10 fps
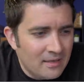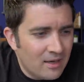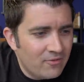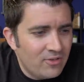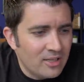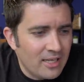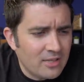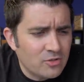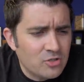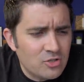I feel like
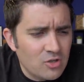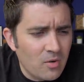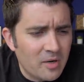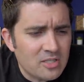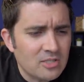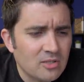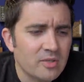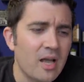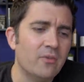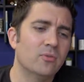there's so much to
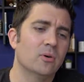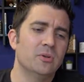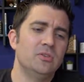look out for when